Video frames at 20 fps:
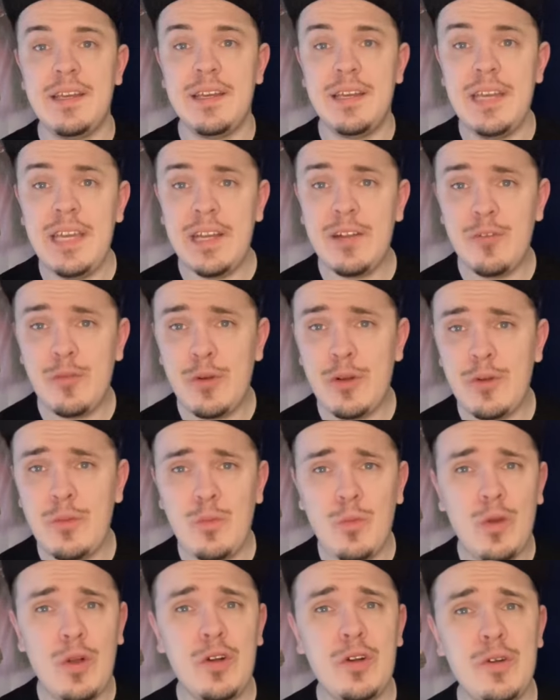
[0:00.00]
Hey everyone,
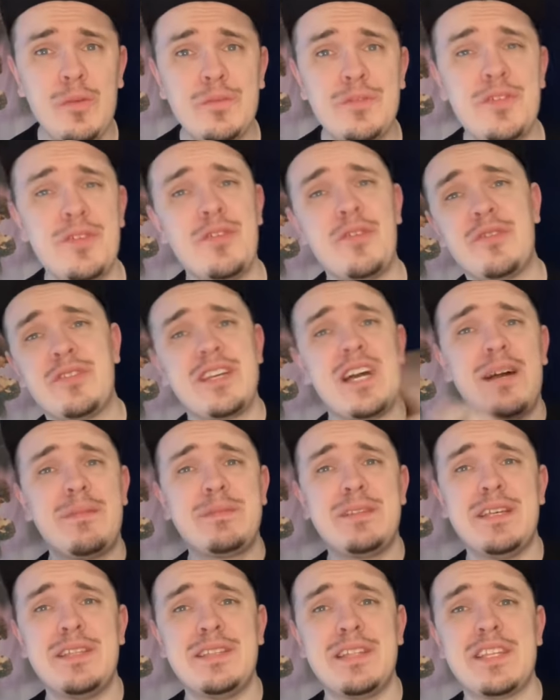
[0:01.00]
welcome to another top
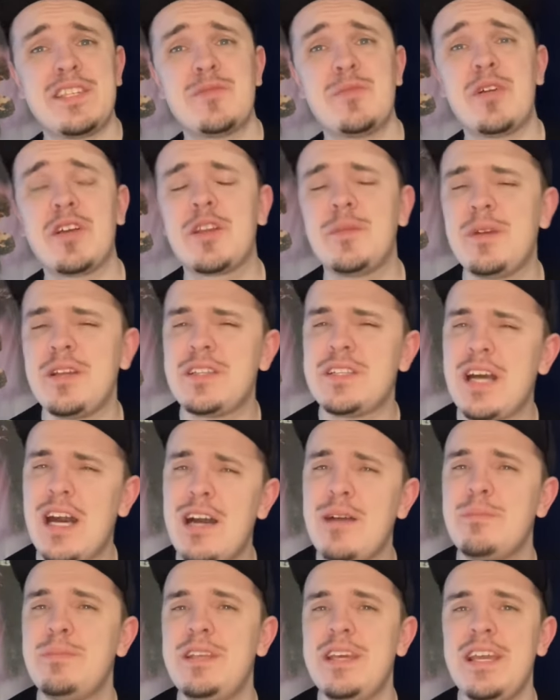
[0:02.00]
10 list. Welcome to my
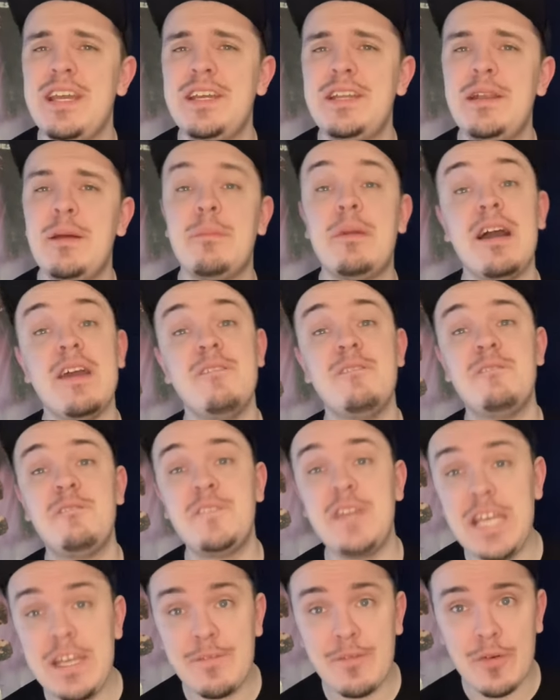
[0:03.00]
top 10 of my
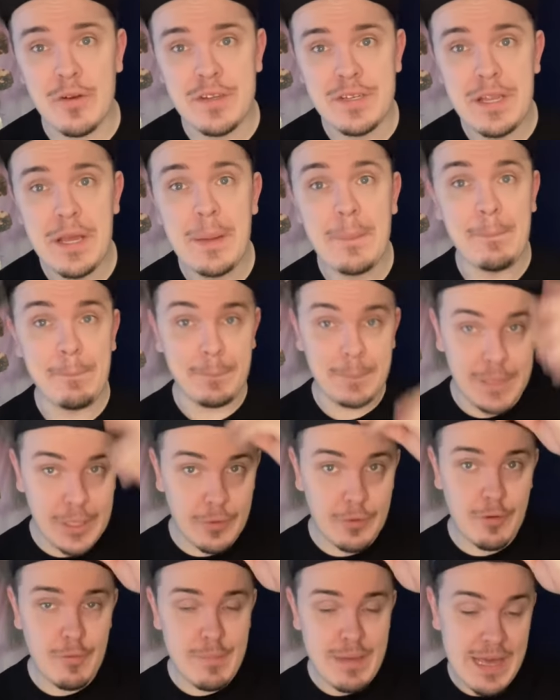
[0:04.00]
favorite
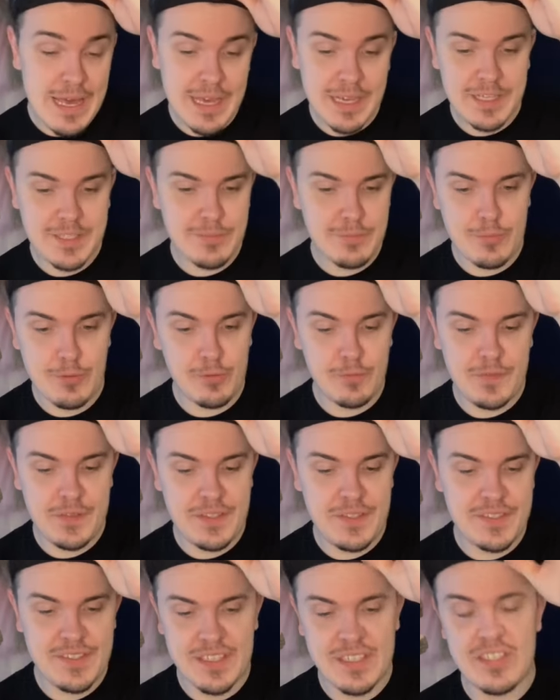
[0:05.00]
Miramax
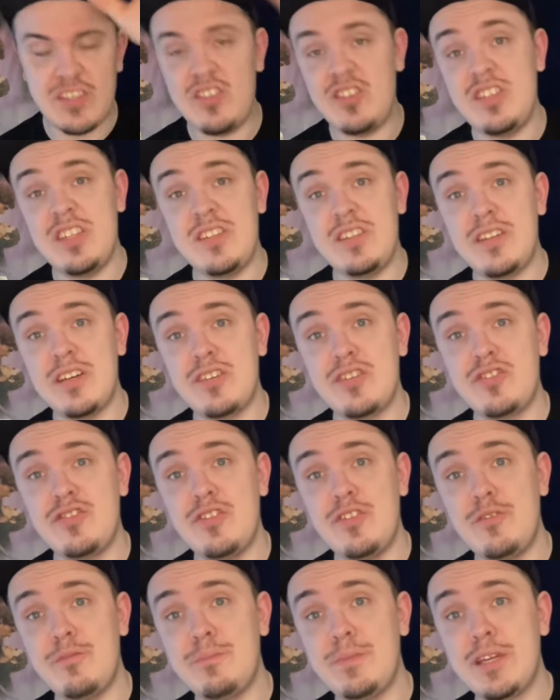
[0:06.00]
movies. I just did
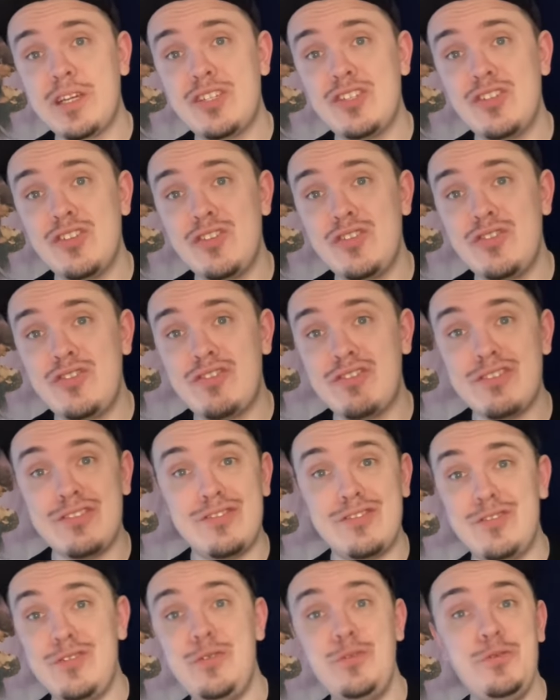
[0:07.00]
Touchstone Pictures.
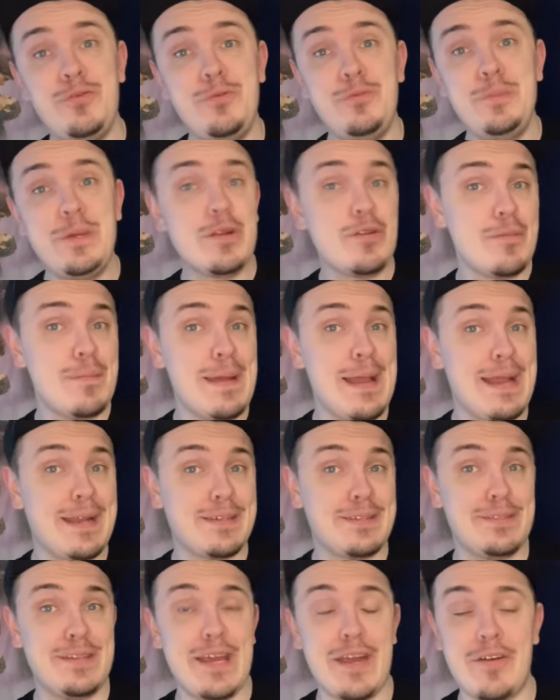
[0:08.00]
Let's do
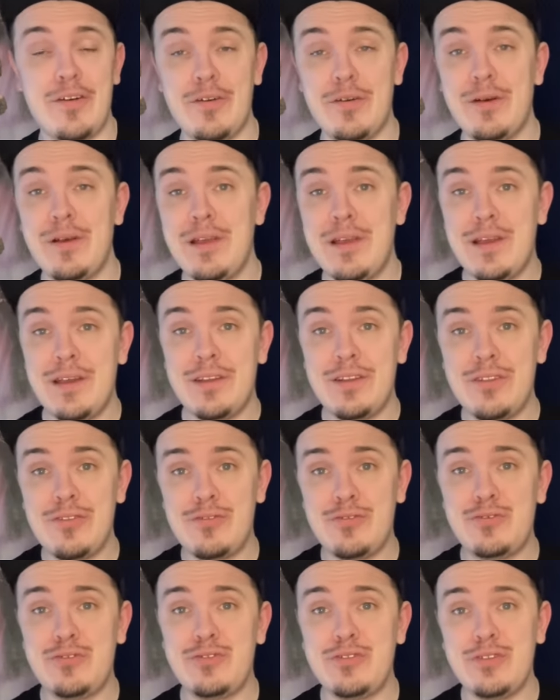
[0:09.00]
Miramax now.
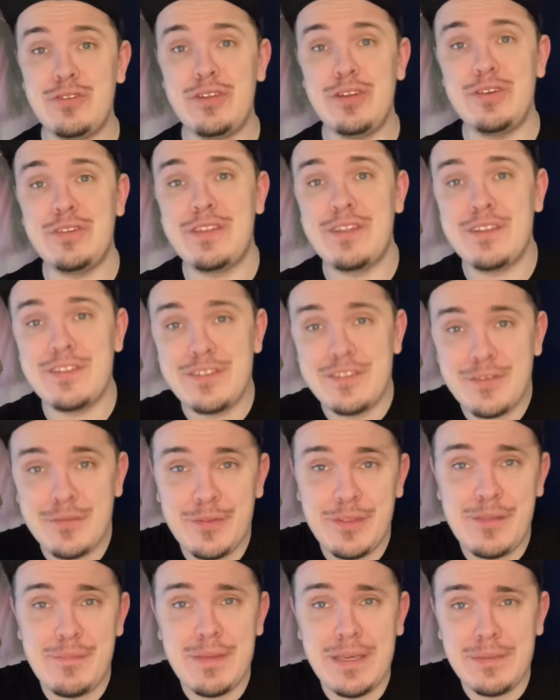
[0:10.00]
Another studio that doesn't
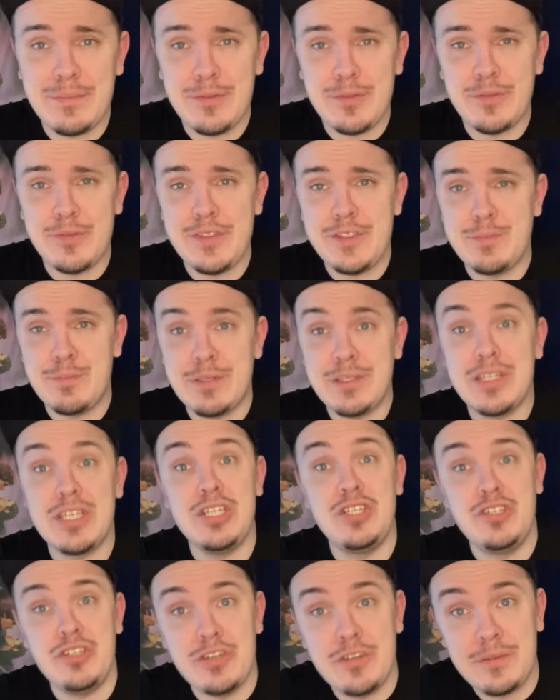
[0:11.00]
really make movies, but they
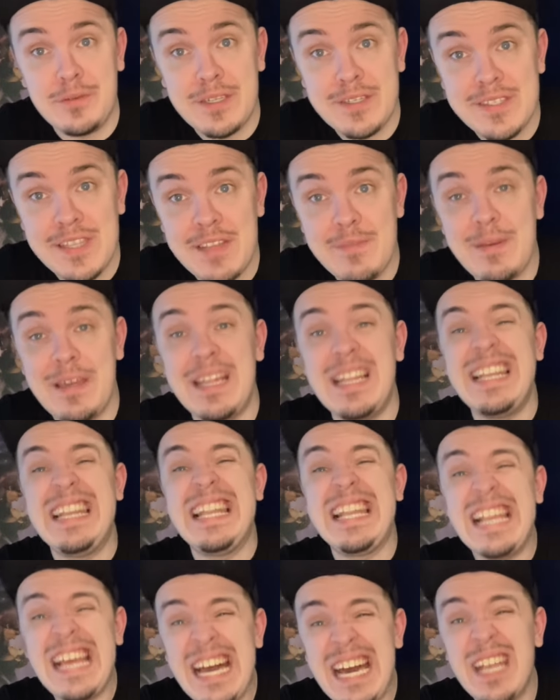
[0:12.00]
should because they made a
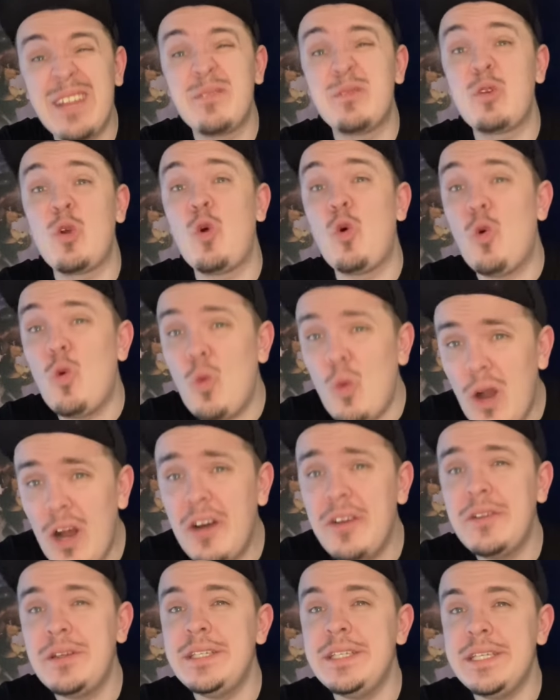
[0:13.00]
lot of
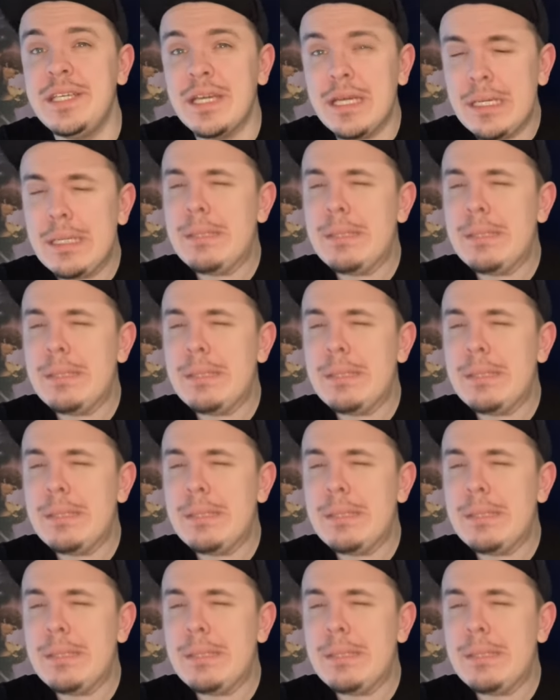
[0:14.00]
quality,